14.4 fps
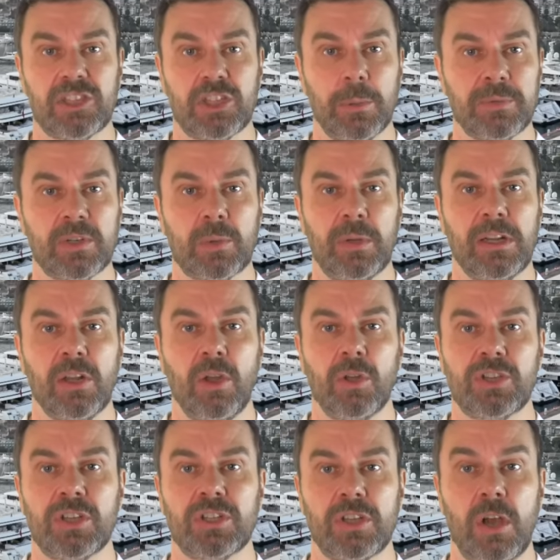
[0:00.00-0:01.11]
subsequent
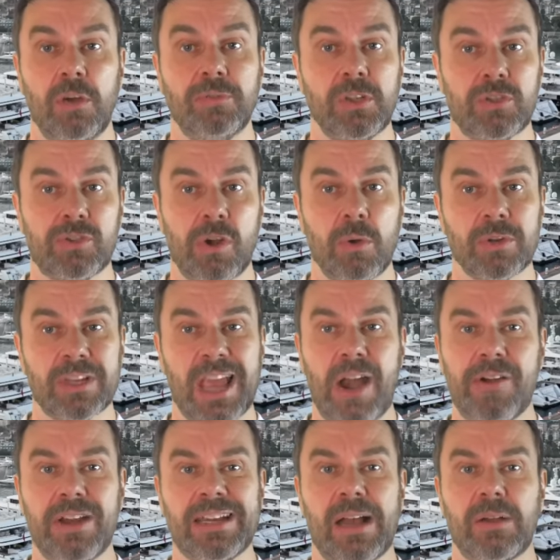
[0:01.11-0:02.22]
launches of the drone
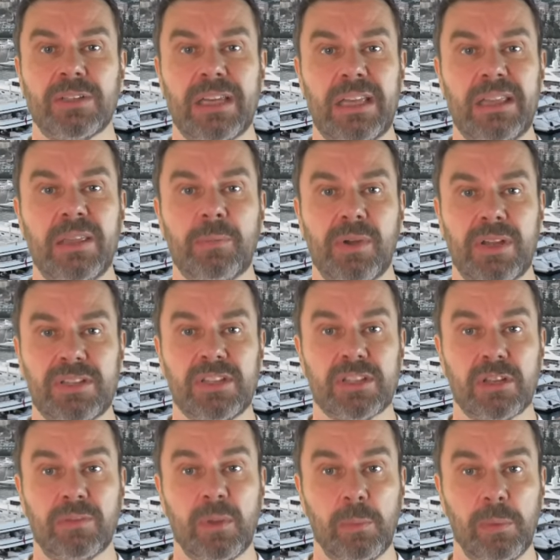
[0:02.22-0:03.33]
carried out in the presence
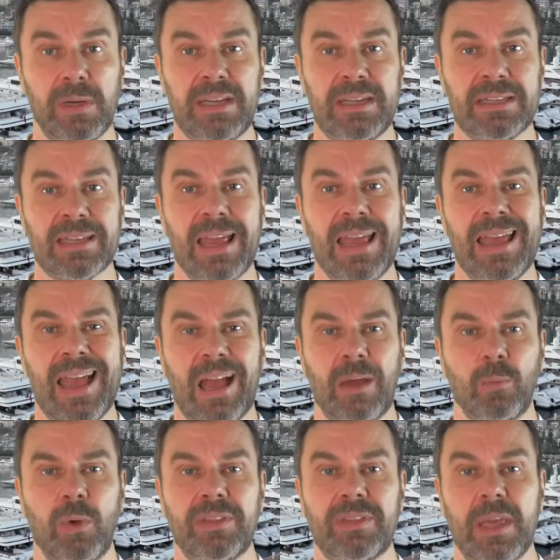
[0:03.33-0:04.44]
of the police
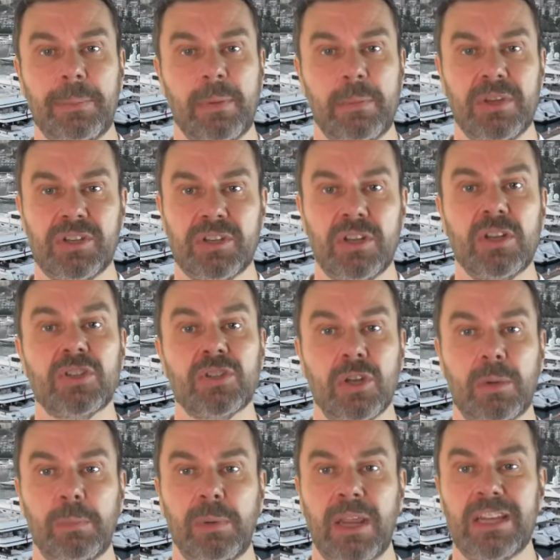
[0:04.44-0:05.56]
and with their permission
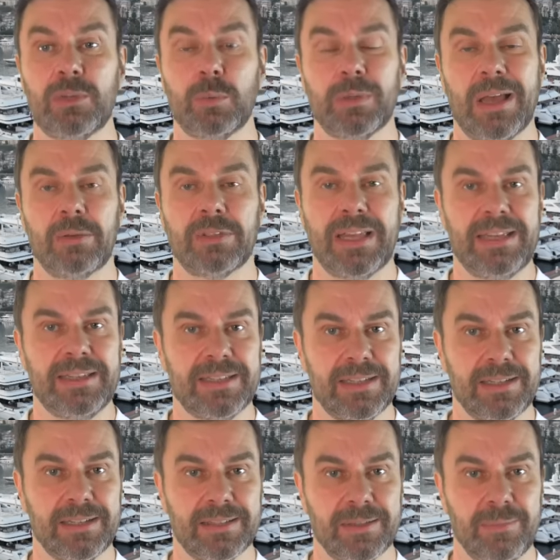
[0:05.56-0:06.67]
took place without
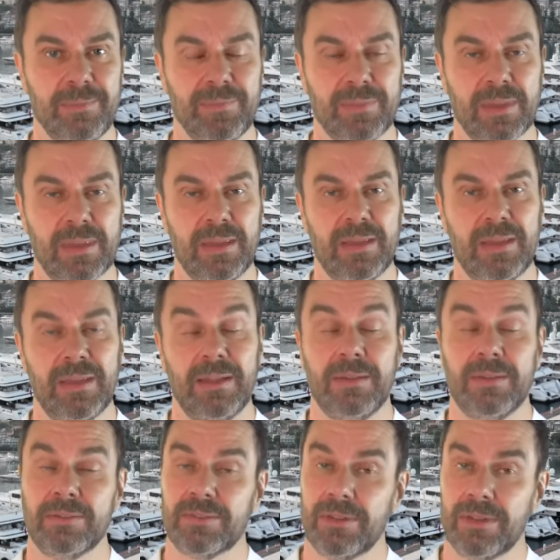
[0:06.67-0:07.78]
incident.
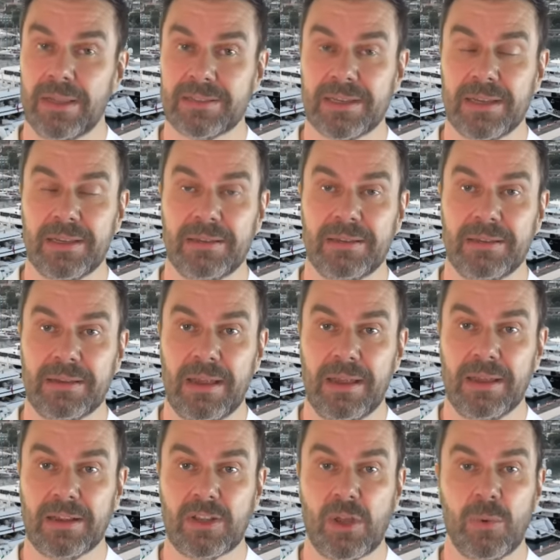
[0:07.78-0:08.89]
So that's a
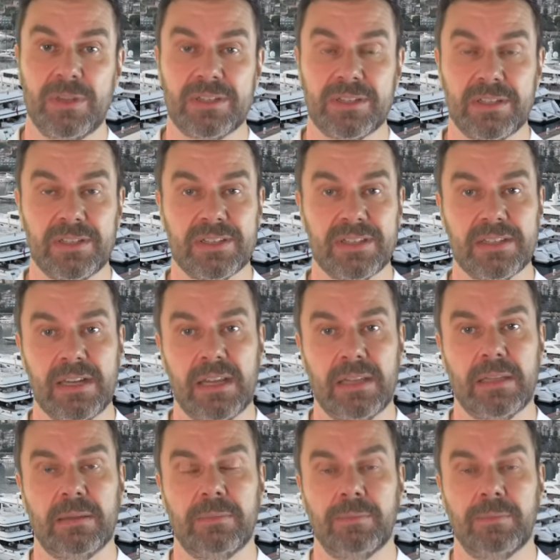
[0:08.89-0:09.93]
coincidence, isn't it?